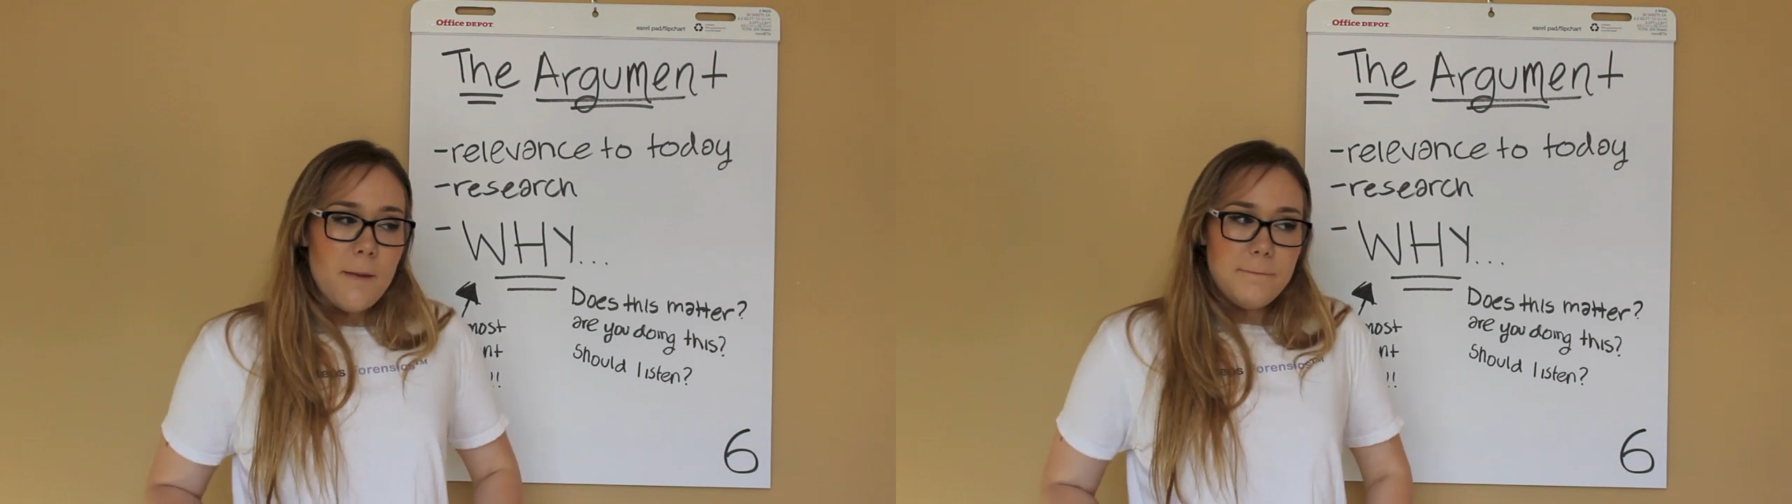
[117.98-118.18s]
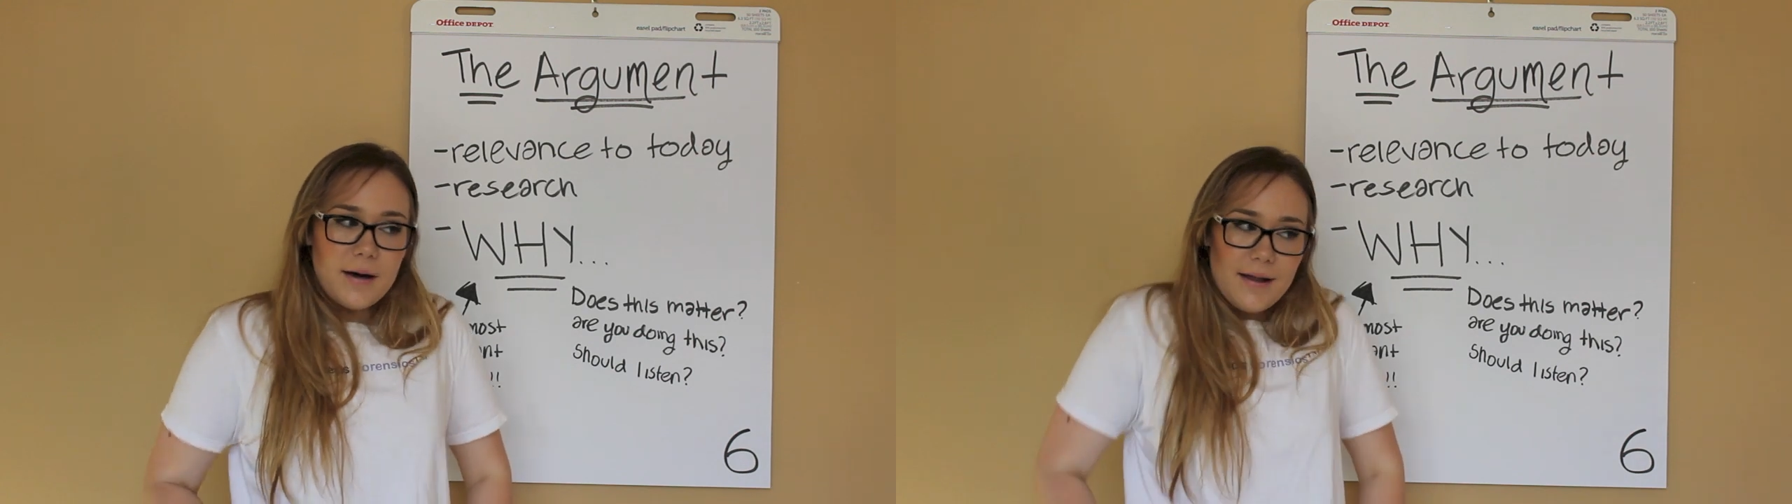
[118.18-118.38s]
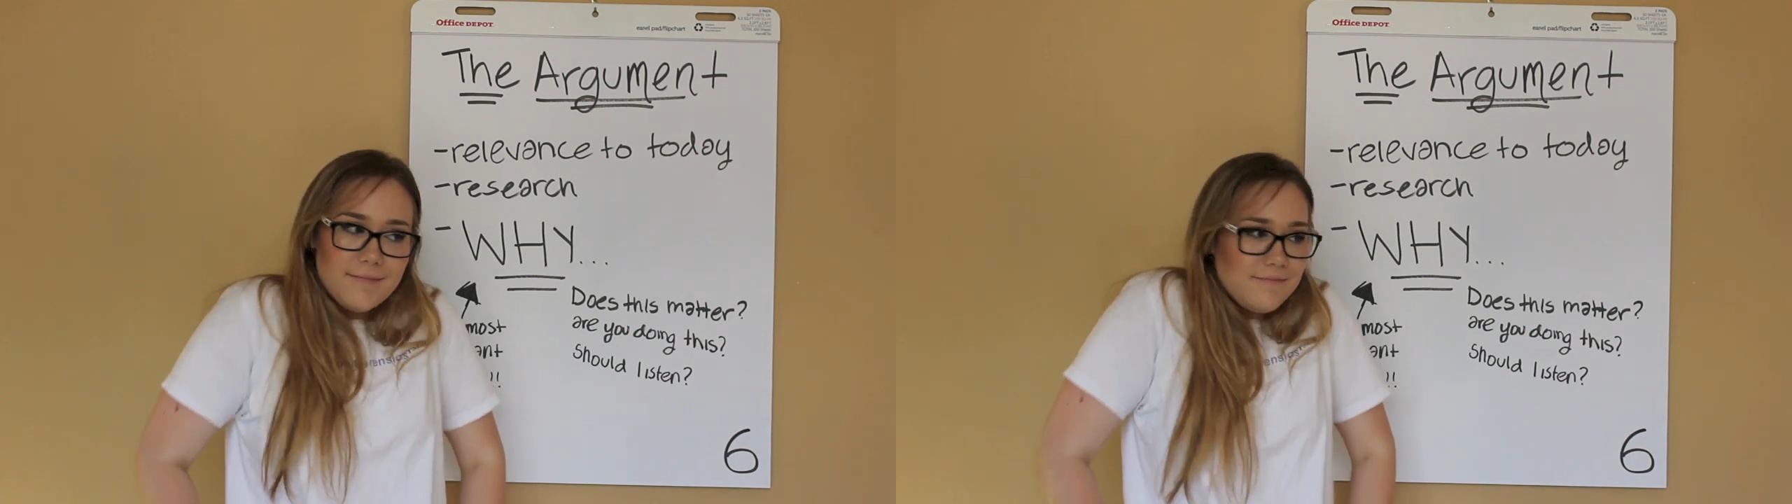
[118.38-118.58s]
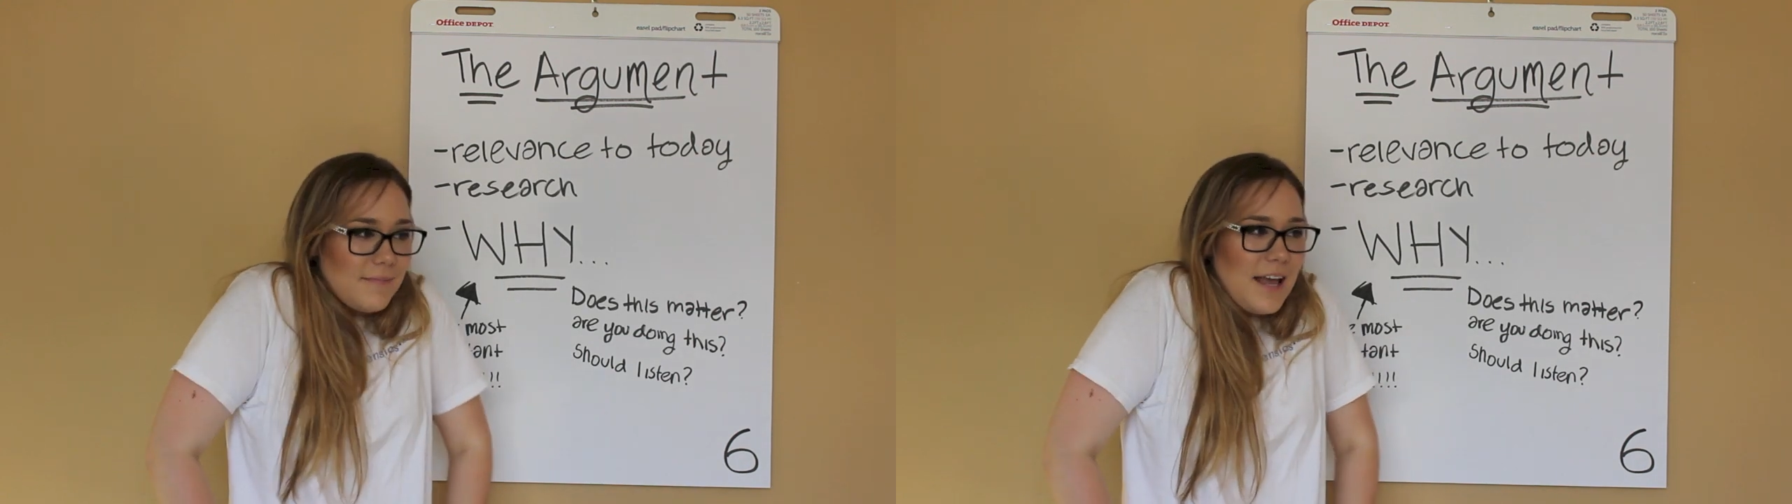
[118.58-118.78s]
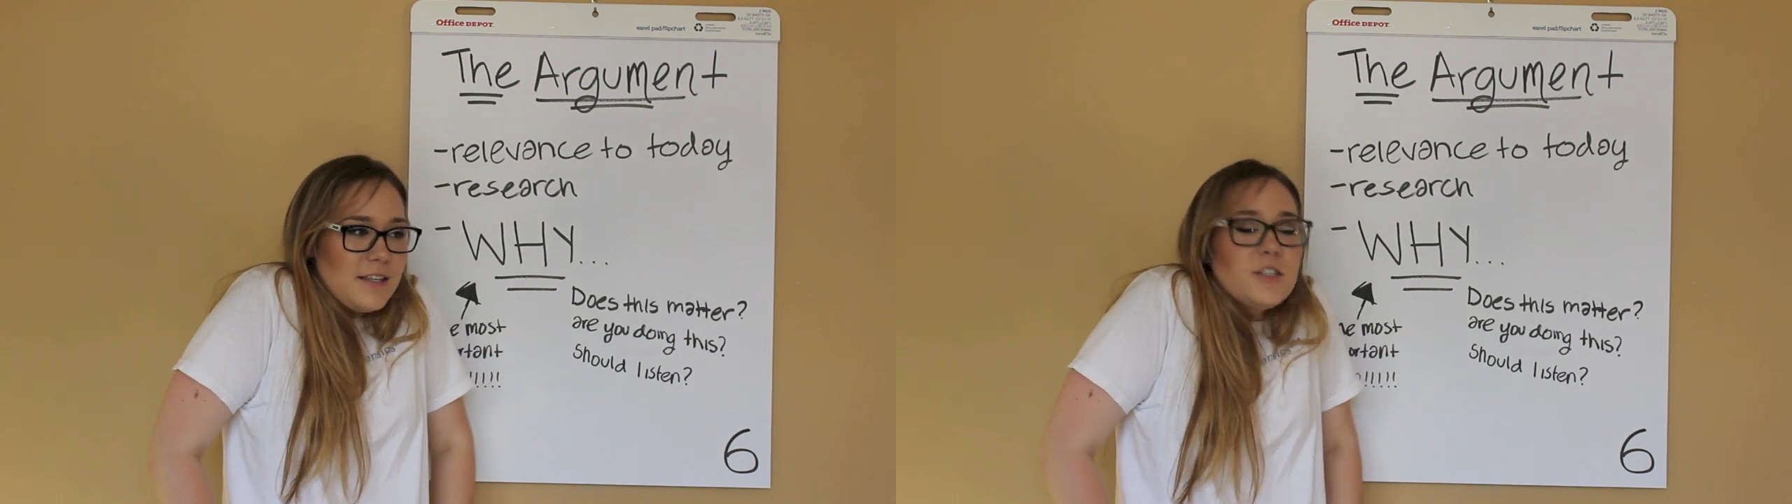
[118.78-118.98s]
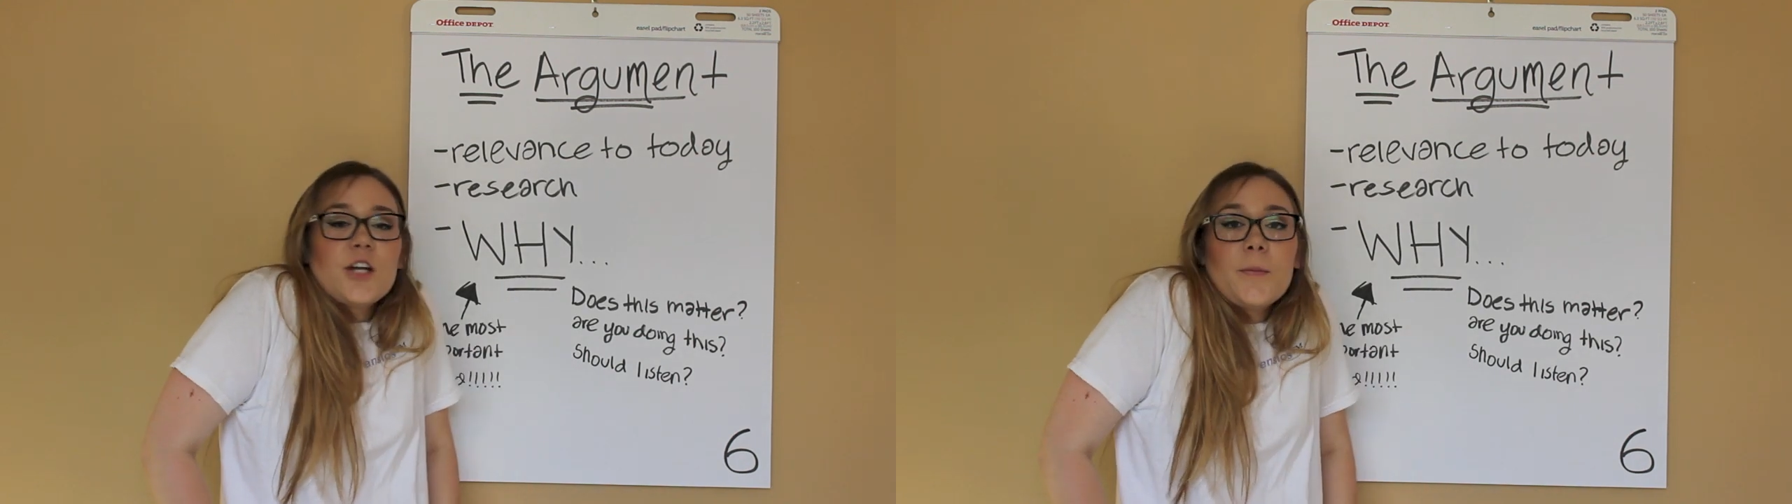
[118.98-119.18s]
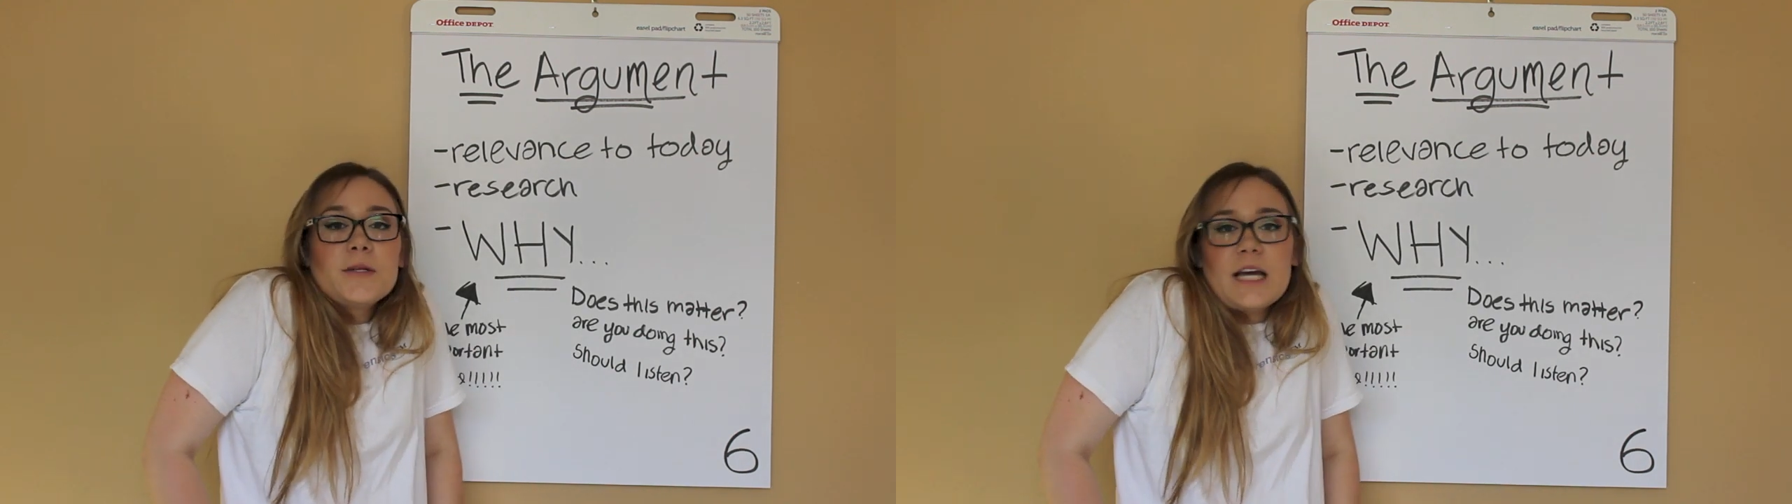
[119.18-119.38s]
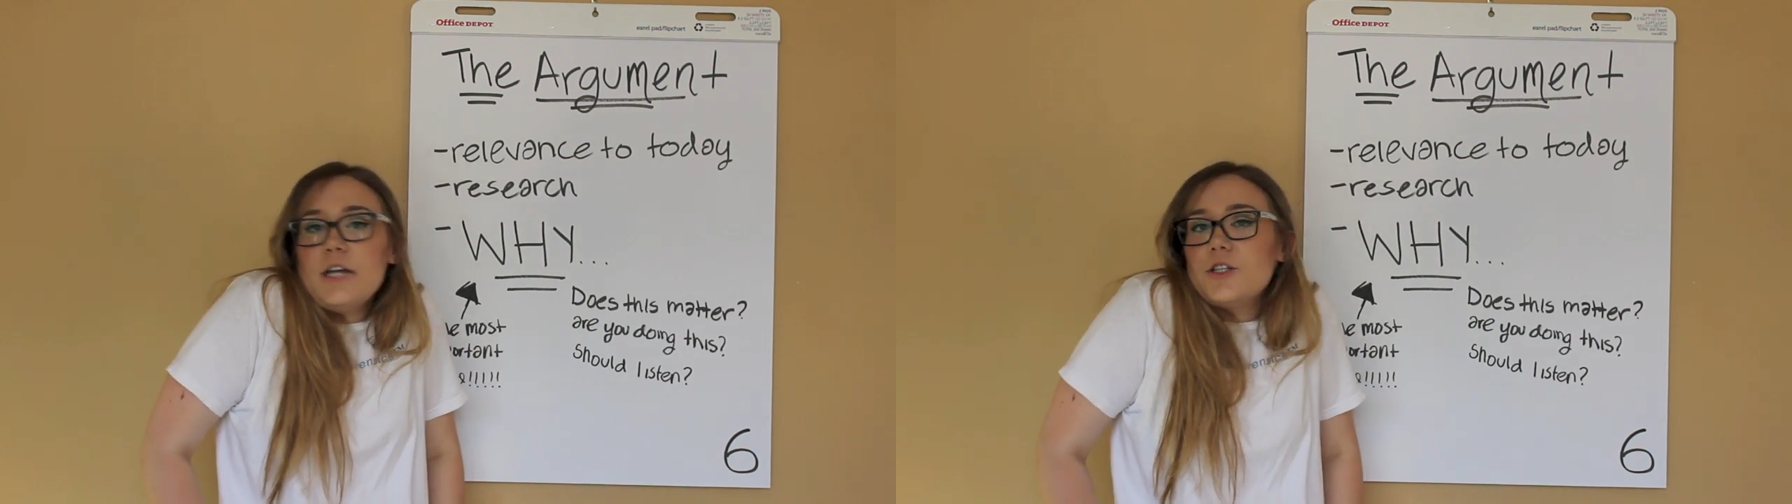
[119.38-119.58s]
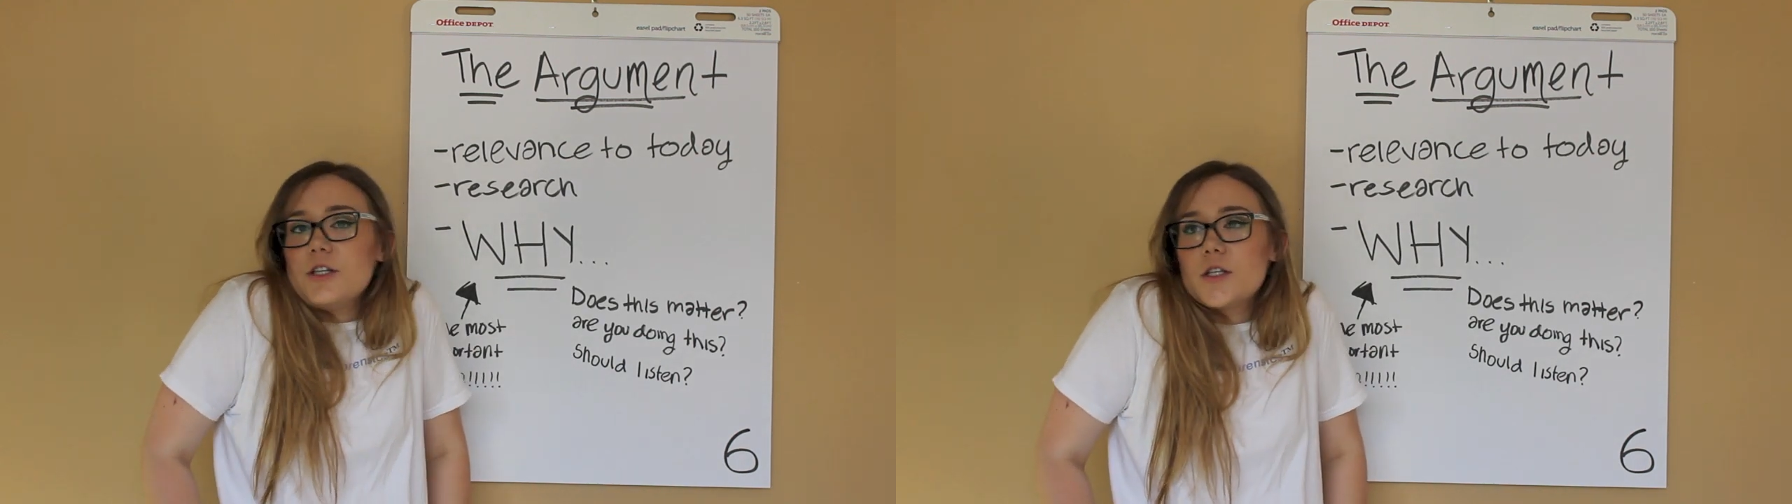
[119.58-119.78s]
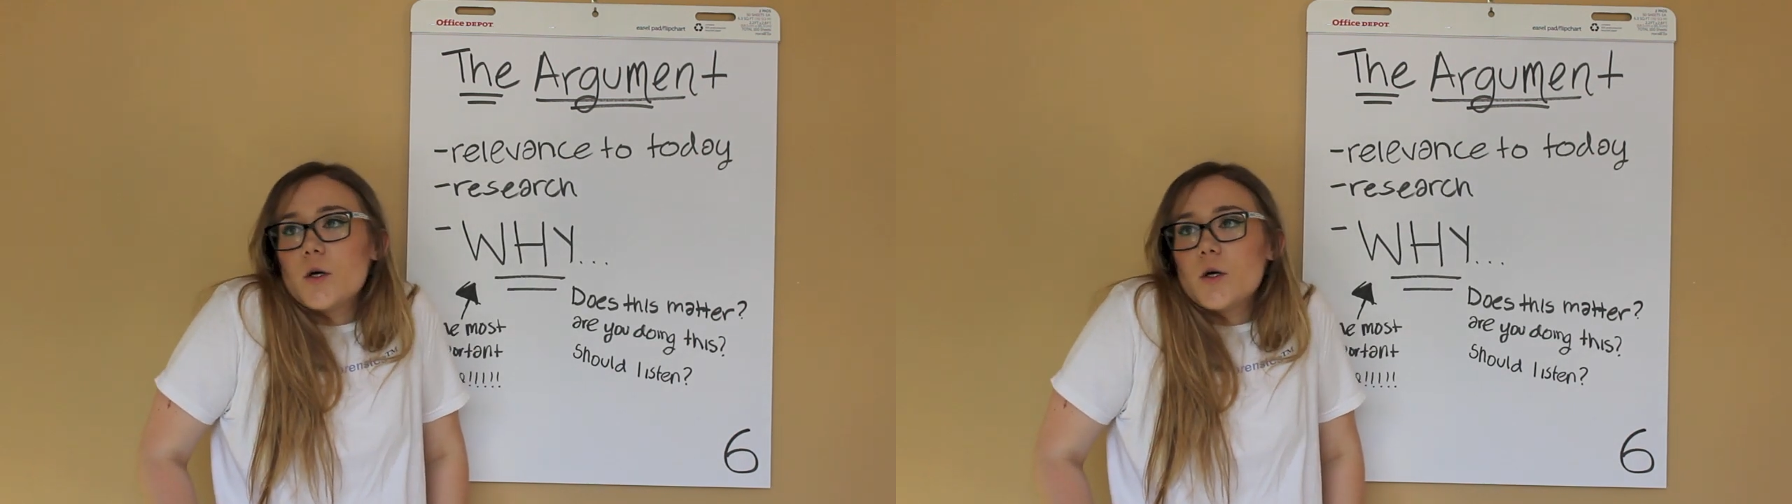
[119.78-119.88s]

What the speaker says: but it's interpretation.